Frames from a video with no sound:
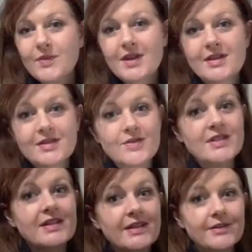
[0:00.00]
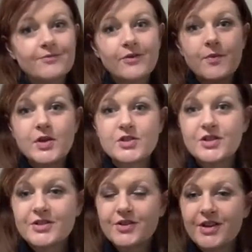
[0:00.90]
it's Christina from Picture
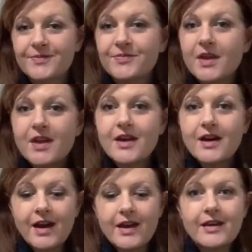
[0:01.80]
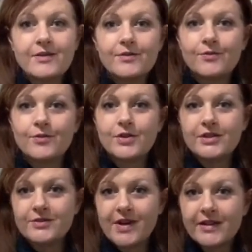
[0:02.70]
Detroit. I really
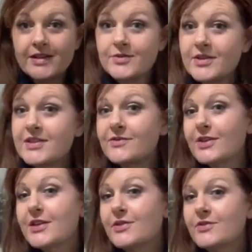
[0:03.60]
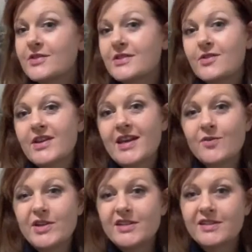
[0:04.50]
do not like doing these videos, so I can't
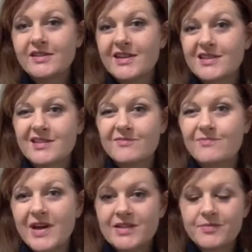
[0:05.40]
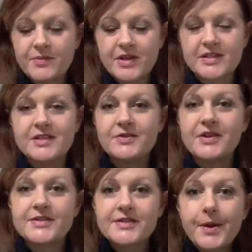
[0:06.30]
wait until the last possible minute to do
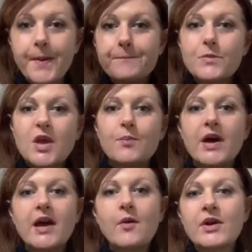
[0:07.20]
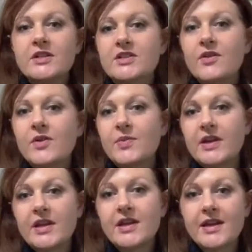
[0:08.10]
this. But I wanted to show
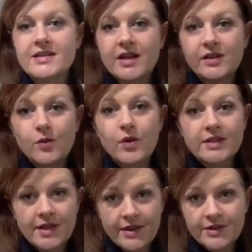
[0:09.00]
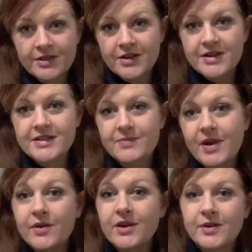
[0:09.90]
everybody exactly what the calendar is. It
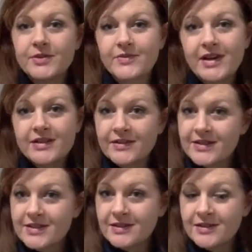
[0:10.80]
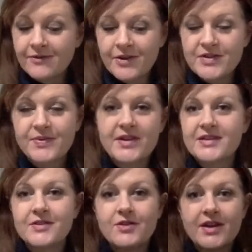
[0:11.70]
probably would have helped if I had done this in the first place
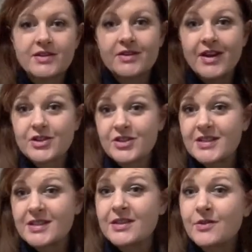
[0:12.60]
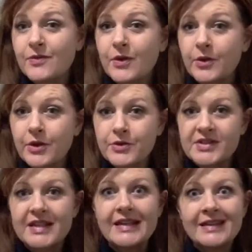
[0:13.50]
so you guys could have actually seen the photos
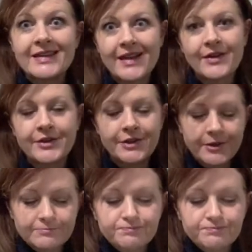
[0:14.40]
in the calendar.